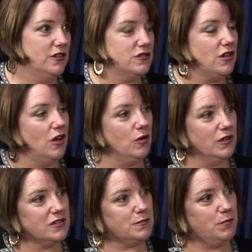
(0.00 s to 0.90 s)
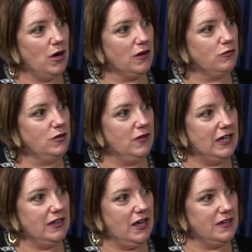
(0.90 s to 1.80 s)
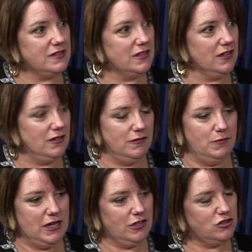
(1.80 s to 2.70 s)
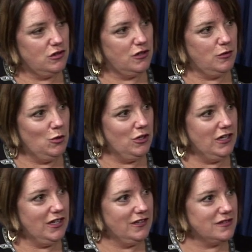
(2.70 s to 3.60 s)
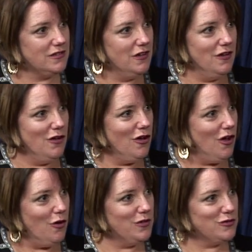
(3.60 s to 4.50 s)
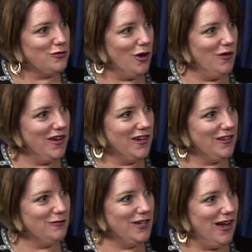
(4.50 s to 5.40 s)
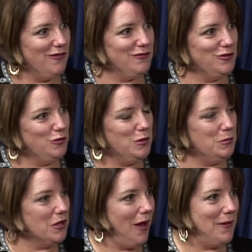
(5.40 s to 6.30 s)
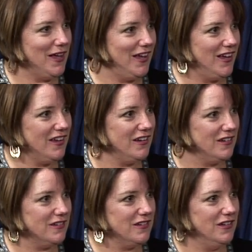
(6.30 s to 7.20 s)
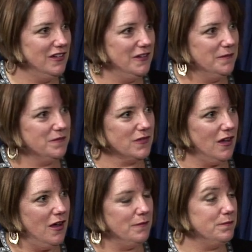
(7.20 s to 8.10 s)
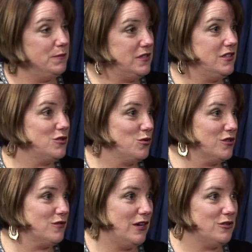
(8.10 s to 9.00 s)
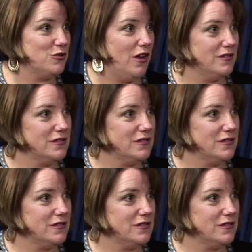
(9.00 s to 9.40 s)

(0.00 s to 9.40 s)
So it's part of revitalizing and making sure the community is always growing, and we have new people coming in, and busy stores and restaurants.